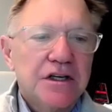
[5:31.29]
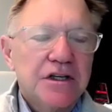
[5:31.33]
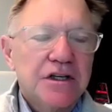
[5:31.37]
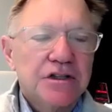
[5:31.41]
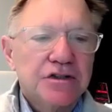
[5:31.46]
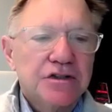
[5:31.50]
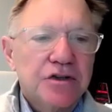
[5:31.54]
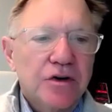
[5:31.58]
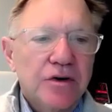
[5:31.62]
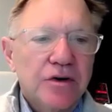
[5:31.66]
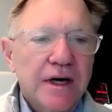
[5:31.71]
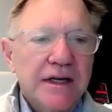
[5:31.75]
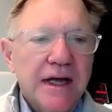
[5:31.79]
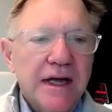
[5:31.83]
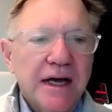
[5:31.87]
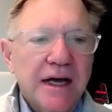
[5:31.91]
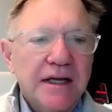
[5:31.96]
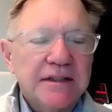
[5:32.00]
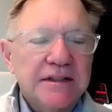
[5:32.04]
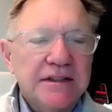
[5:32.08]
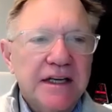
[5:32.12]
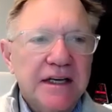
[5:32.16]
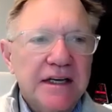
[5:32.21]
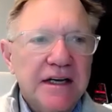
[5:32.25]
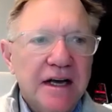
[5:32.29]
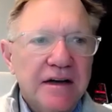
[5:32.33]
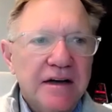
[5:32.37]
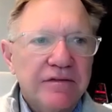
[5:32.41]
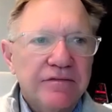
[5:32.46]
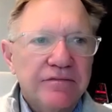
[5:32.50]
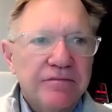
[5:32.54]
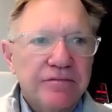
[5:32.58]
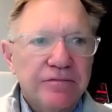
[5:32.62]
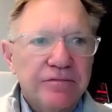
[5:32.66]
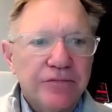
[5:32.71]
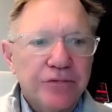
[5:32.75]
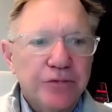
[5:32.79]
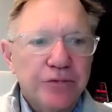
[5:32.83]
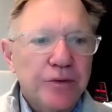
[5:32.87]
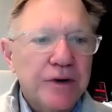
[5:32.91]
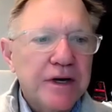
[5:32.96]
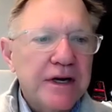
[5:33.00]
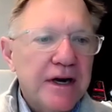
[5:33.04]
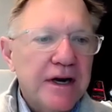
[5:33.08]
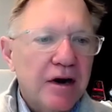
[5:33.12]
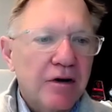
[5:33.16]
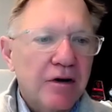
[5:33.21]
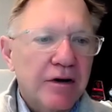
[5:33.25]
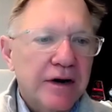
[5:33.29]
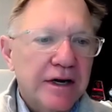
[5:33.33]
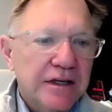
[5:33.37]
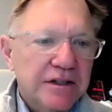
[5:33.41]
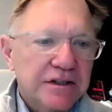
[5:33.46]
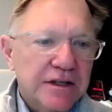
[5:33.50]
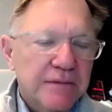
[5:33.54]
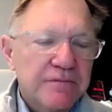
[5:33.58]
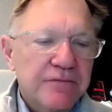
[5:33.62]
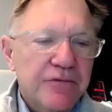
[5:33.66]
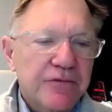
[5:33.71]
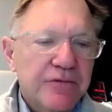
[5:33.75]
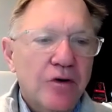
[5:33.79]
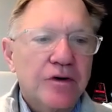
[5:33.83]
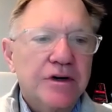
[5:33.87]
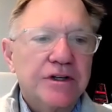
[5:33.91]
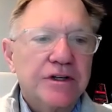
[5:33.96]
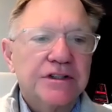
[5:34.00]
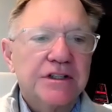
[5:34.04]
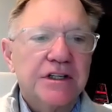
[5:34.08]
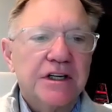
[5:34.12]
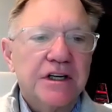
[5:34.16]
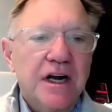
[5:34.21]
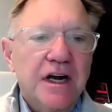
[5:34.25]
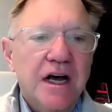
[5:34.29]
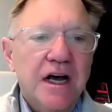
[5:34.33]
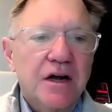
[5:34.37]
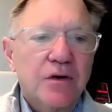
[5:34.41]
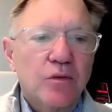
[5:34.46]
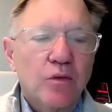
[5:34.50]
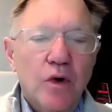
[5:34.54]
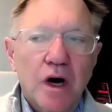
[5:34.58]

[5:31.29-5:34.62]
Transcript: So I'd say I have 3 areas I'm focused in on.